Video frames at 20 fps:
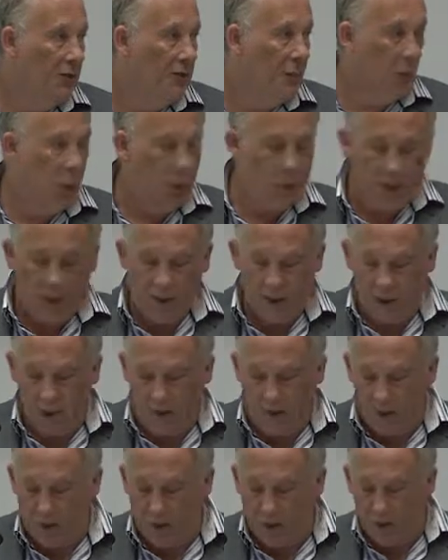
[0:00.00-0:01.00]
4
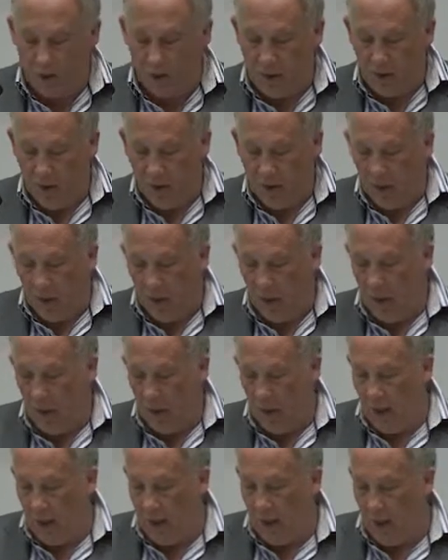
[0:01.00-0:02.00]
years,
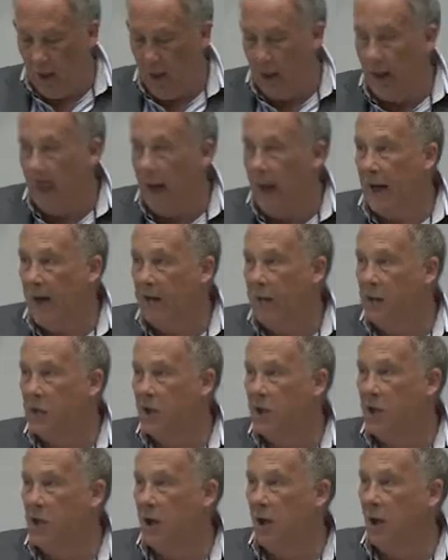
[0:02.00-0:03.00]
as
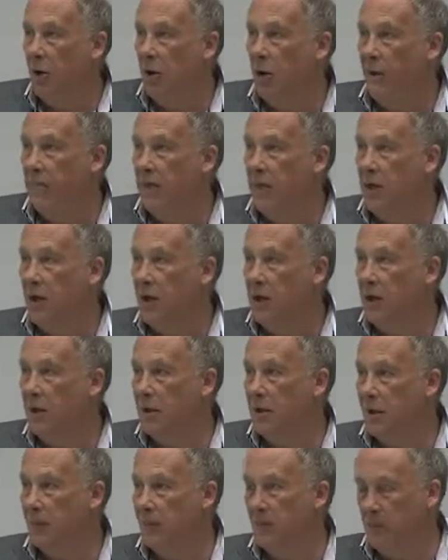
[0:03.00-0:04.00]
chair, I've taken
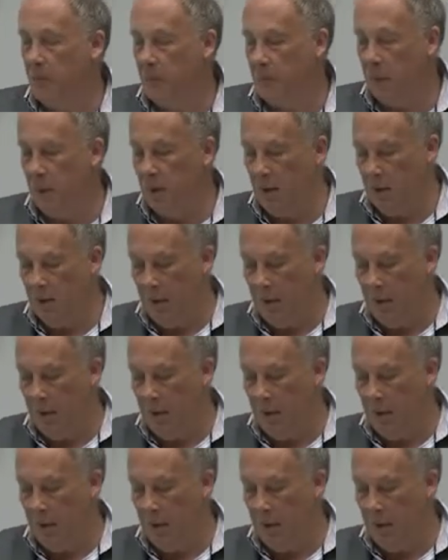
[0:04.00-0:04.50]
it from a